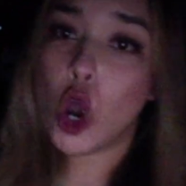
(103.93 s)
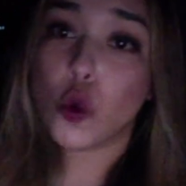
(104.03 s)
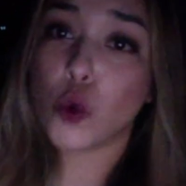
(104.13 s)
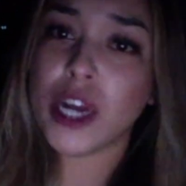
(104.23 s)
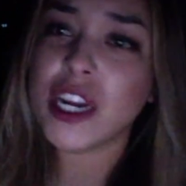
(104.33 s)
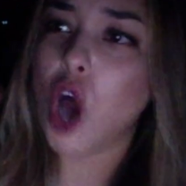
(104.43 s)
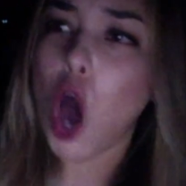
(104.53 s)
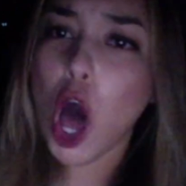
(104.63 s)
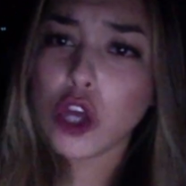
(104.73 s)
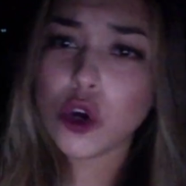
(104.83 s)
running
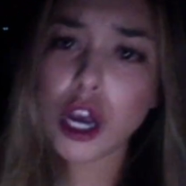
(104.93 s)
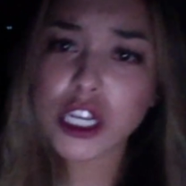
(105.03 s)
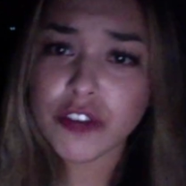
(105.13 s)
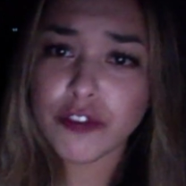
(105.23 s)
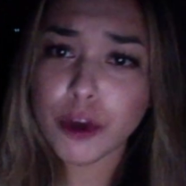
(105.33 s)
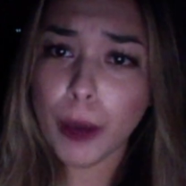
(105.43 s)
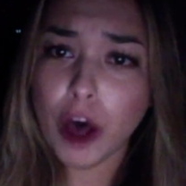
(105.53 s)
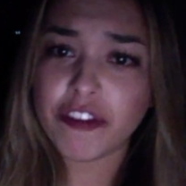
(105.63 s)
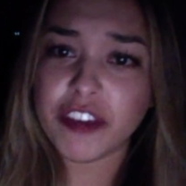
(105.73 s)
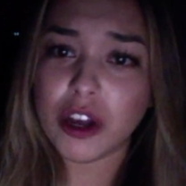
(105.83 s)
all across the
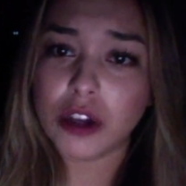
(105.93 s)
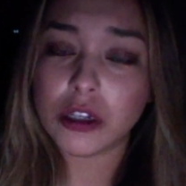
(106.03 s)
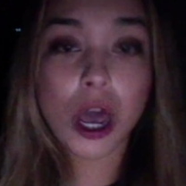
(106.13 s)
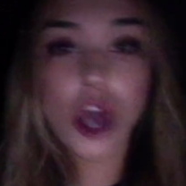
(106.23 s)
football field.